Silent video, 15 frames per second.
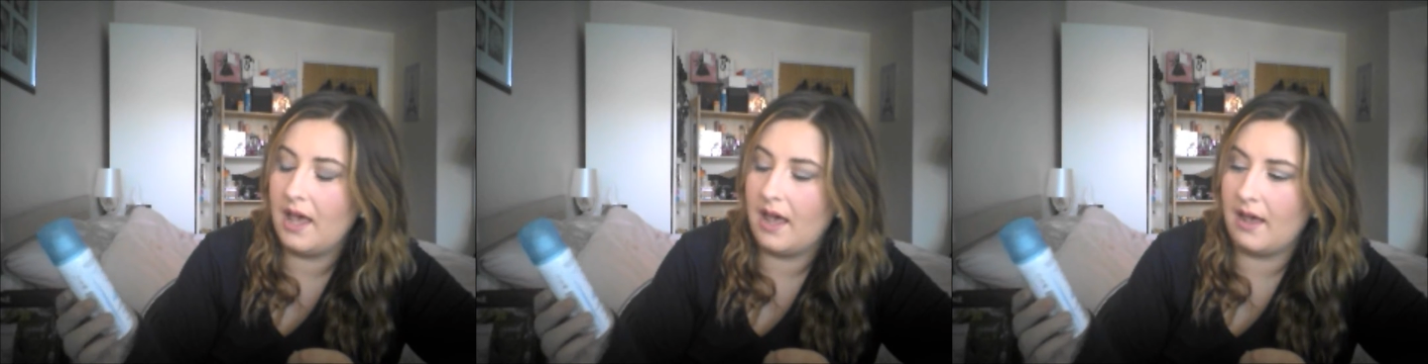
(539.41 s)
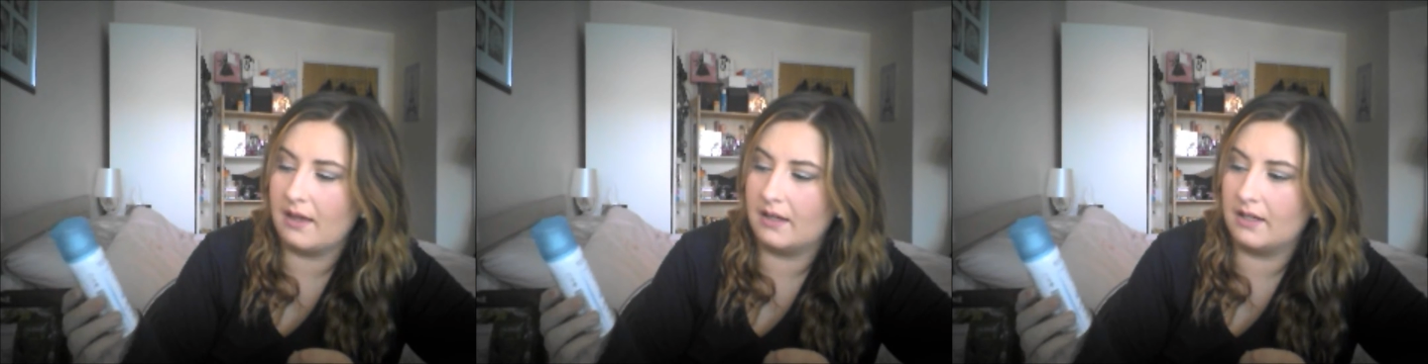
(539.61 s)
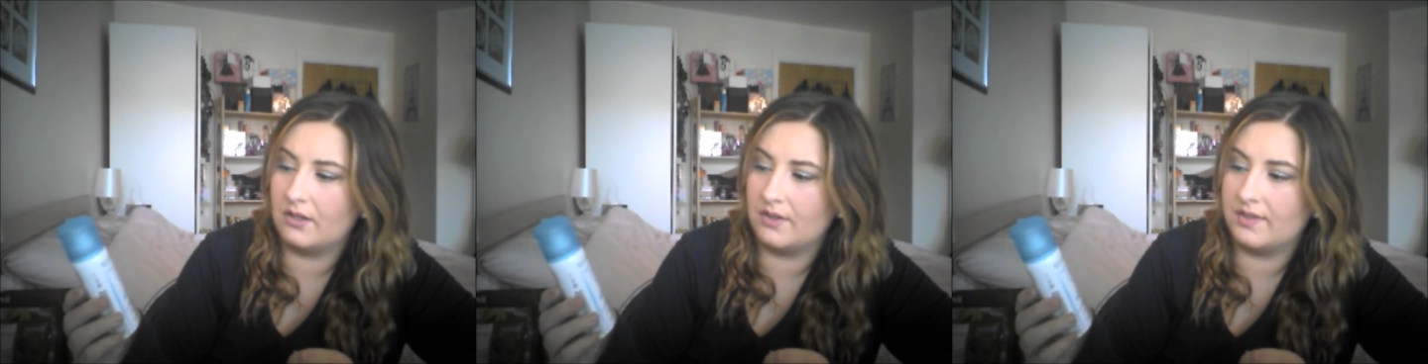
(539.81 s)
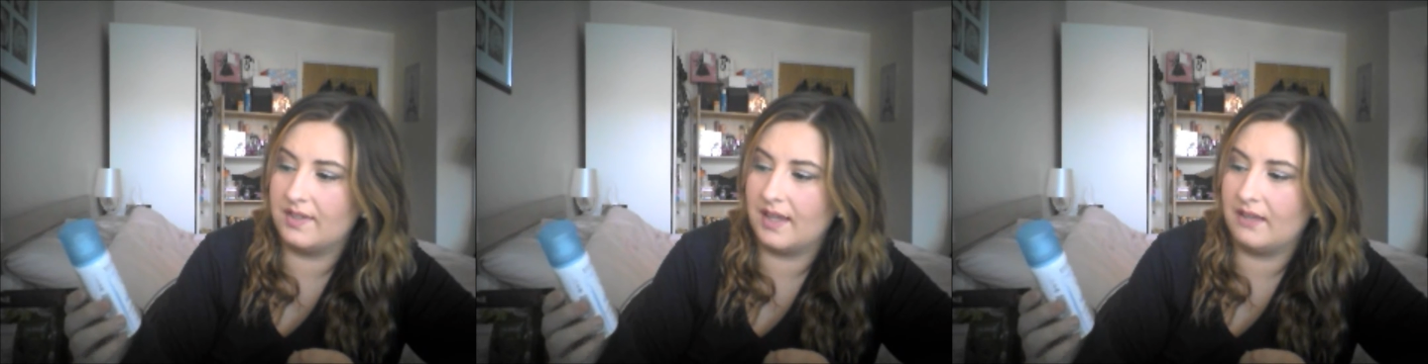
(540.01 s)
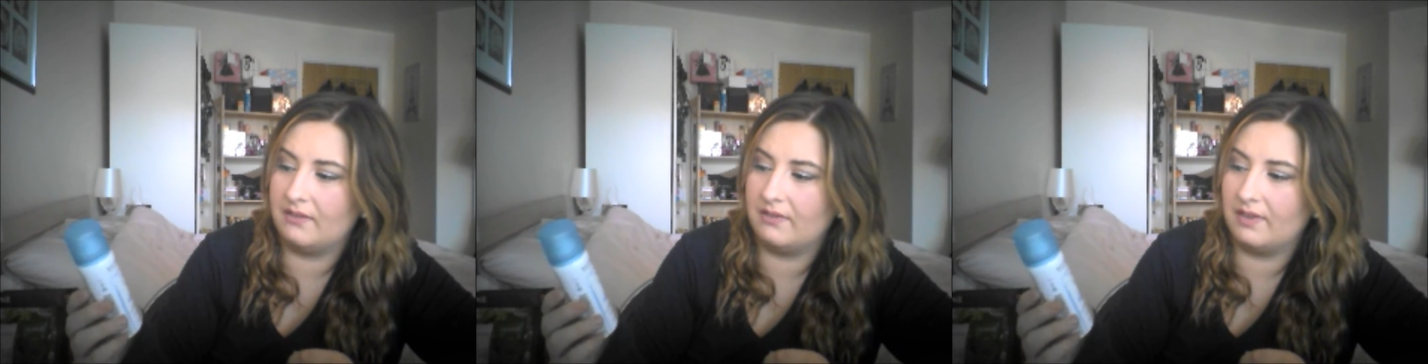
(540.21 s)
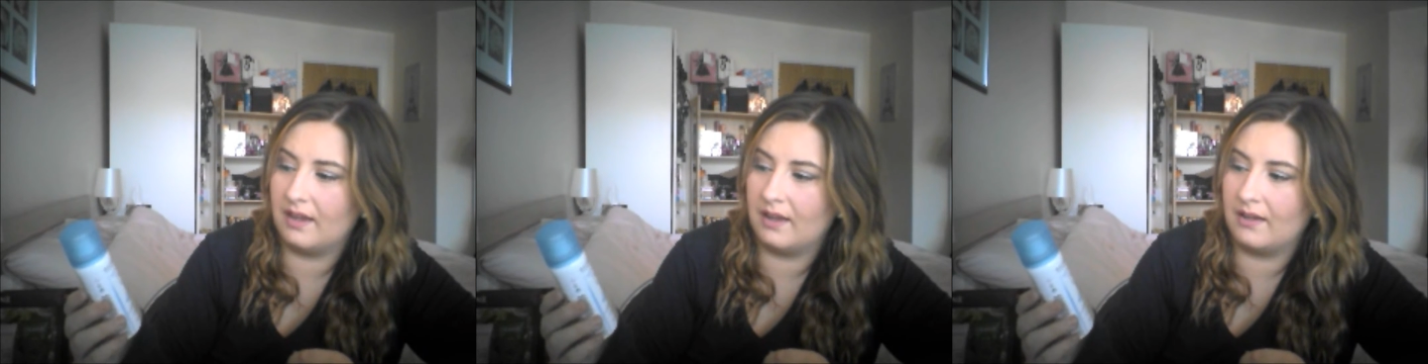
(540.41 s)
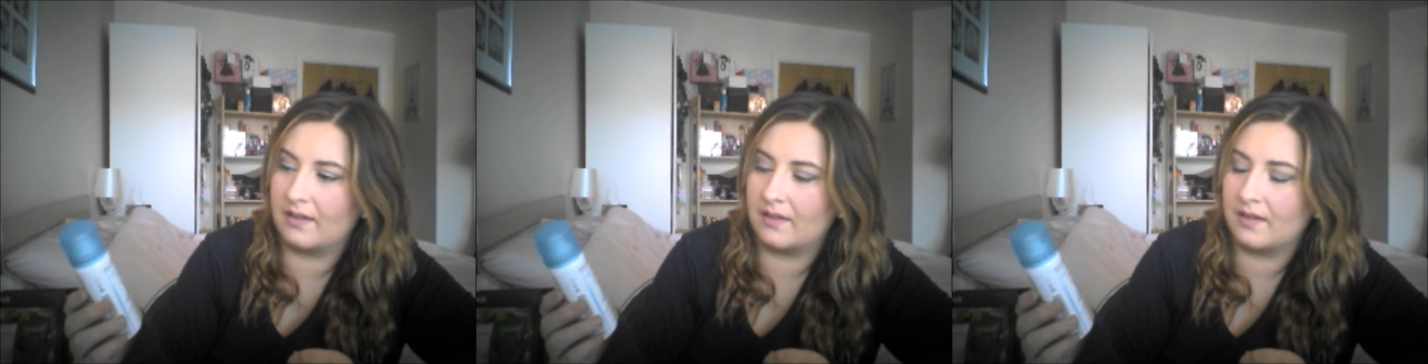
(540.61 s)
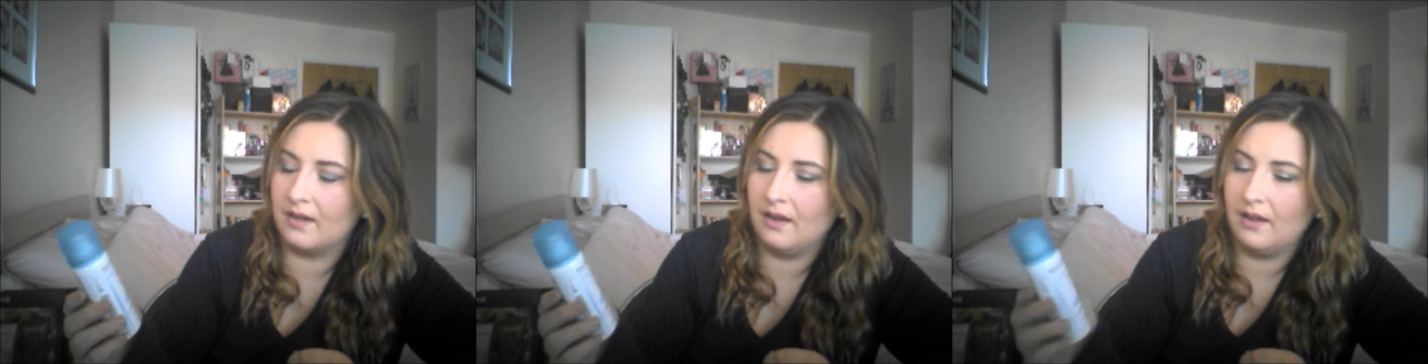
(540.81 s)
And it just said
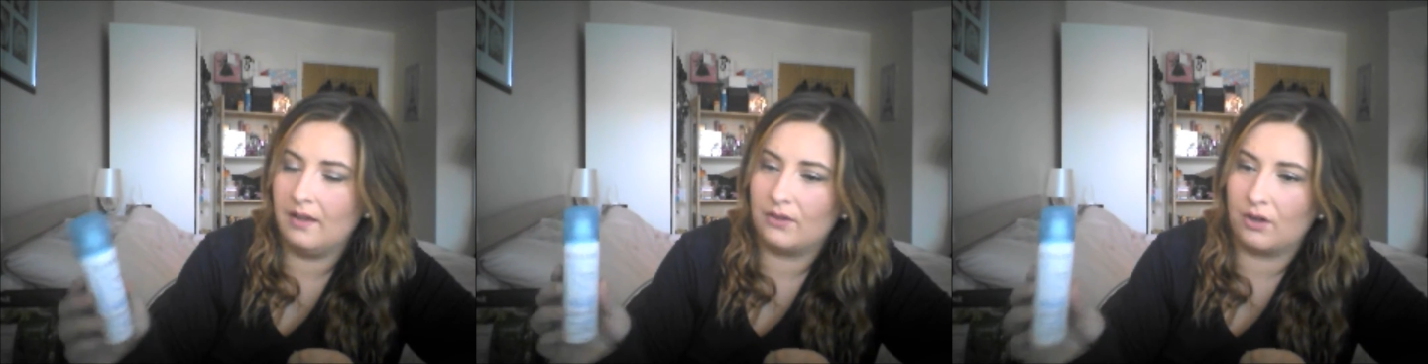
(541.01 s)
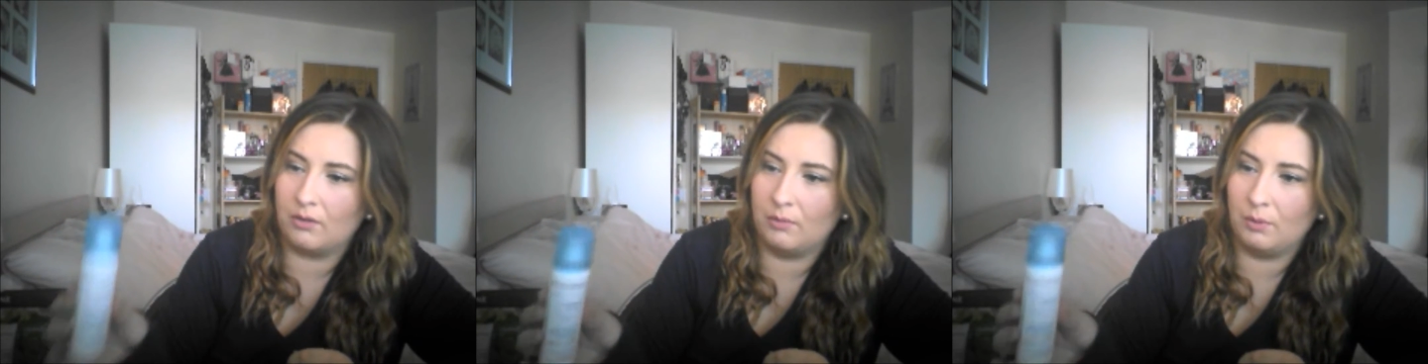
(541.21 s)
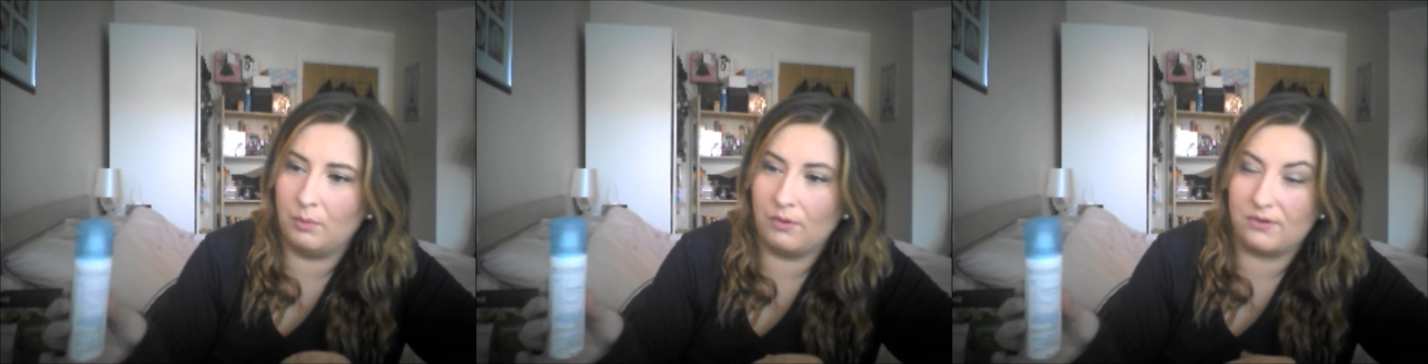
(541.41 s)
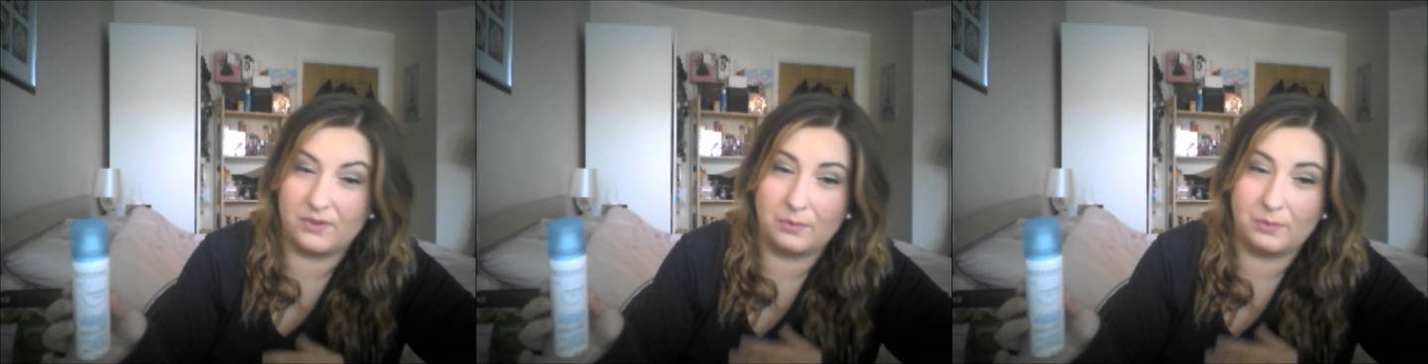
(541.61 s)
that thermal water